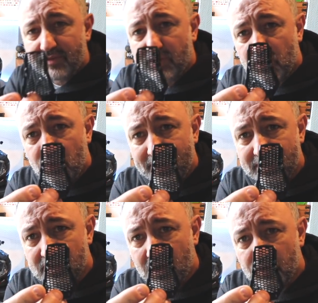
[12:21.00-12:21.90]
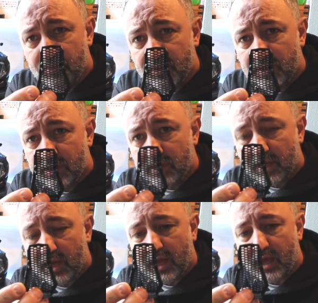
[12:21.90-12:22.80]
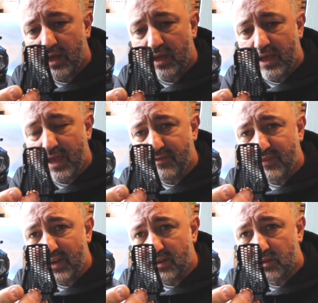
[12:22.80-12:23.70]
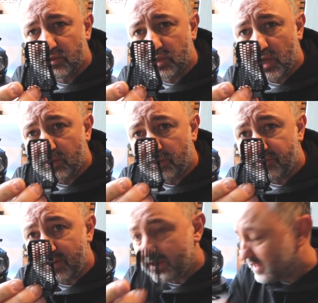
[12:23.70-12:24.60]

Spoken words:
an always open air vent to go on the front of